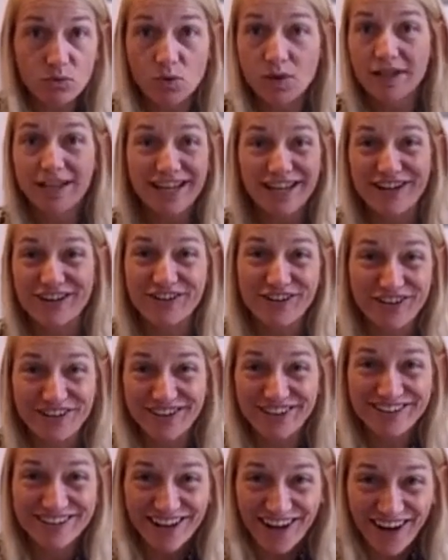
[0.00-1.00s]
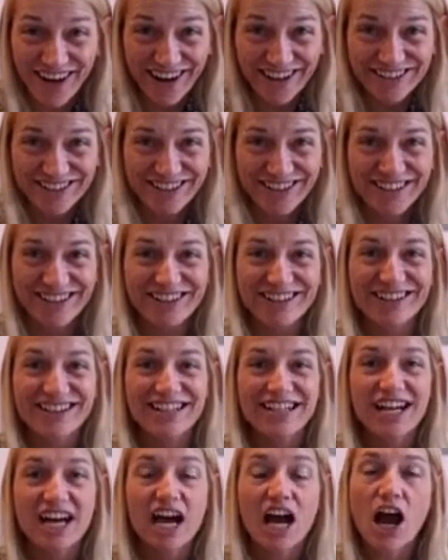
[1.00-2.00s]
when they go to the doctor.
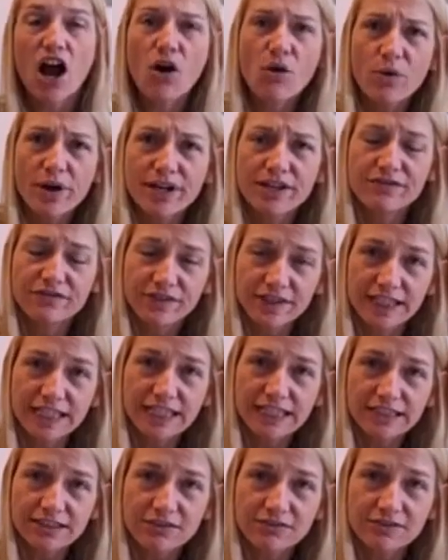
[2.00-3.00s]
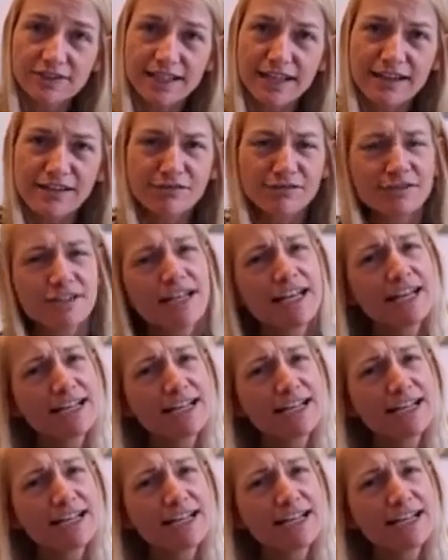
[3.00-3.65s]
Oh, are you feeling a little down?